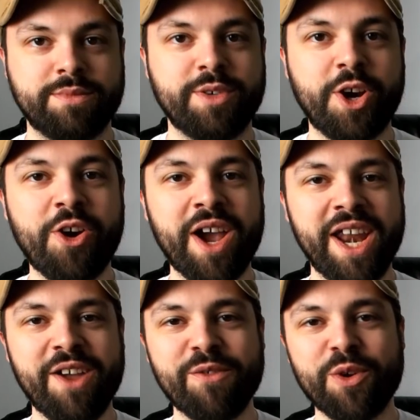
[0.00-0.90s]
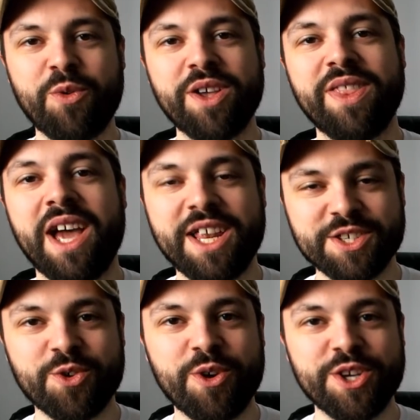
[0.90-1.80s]
Alright everyone, that is
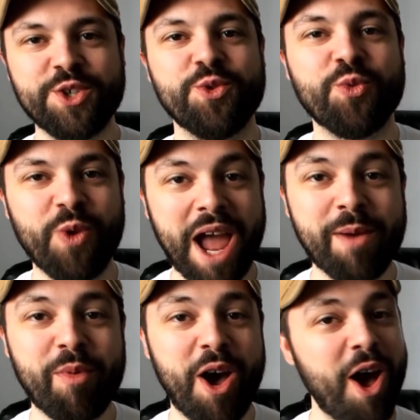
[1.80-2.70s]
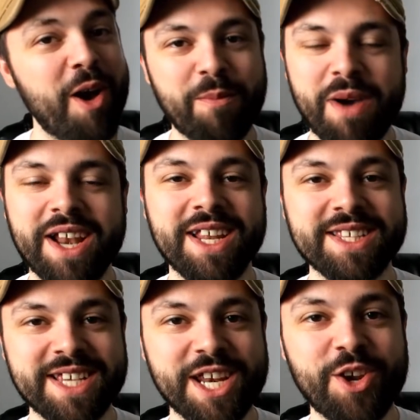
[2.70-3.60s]
going to wrap up my
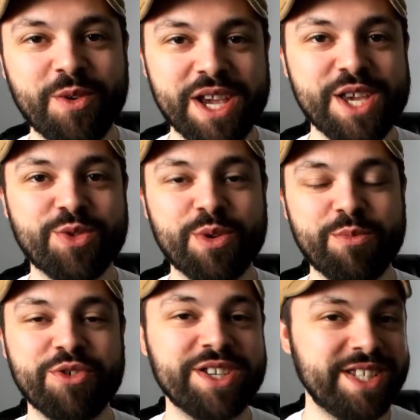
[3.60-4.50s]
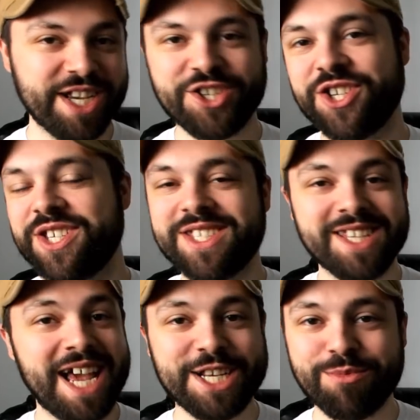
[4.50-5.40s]
Nintendo E3 predictions
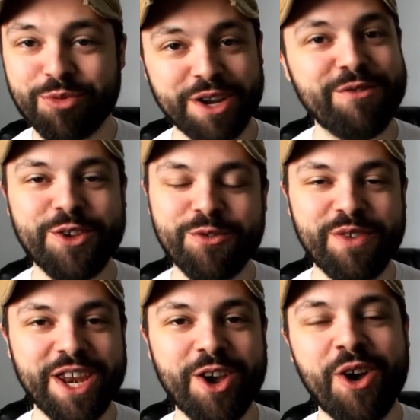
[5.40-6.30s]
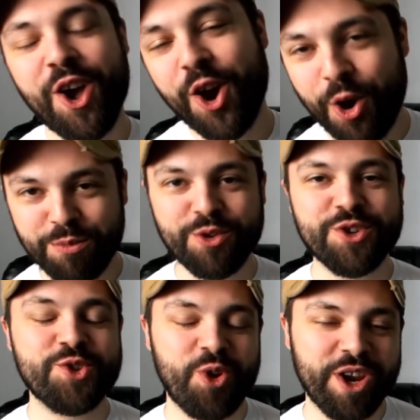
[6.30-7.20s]
/ preview video. Hope you
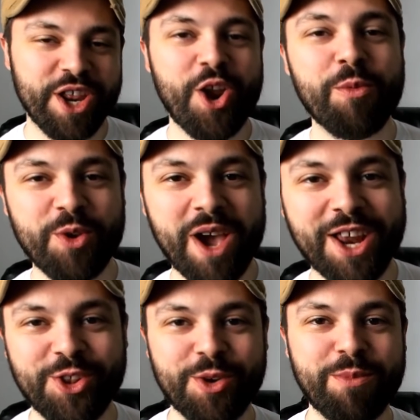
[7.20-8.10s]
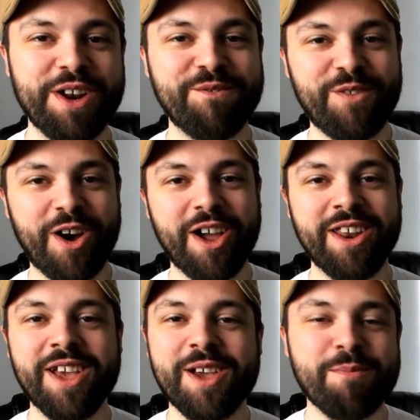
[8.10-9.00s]
enjoyed it. Hope you had a little bit of fun.
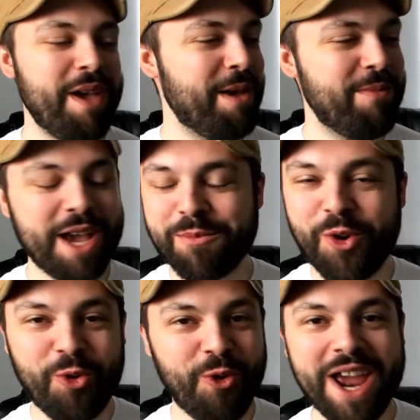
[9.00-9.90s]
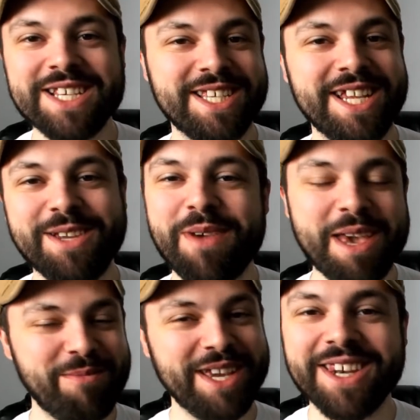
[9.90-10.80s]
Maybe I'm crazy.
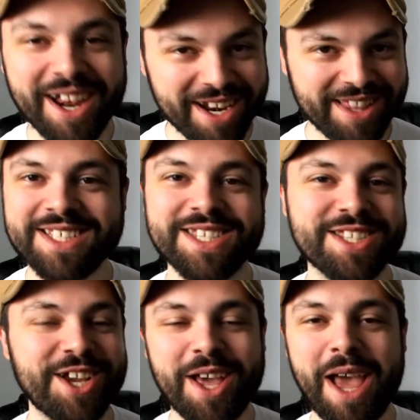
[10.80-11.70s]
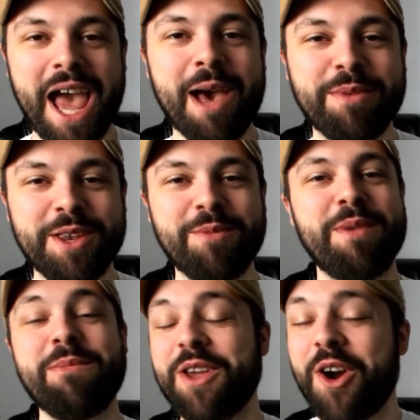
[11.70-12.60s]
Maybe none of this is going to happen.
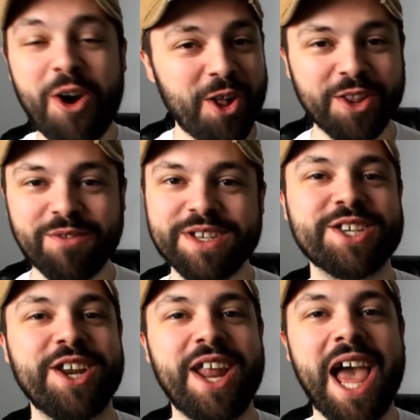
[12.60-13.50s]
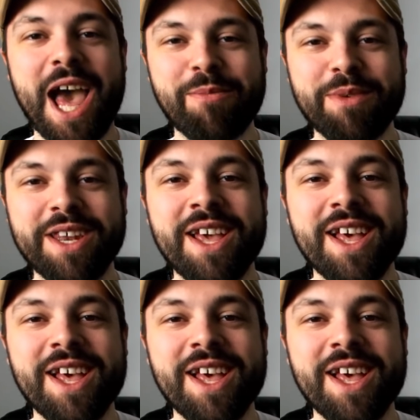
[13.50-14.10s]
Maybe all of it's going to happen.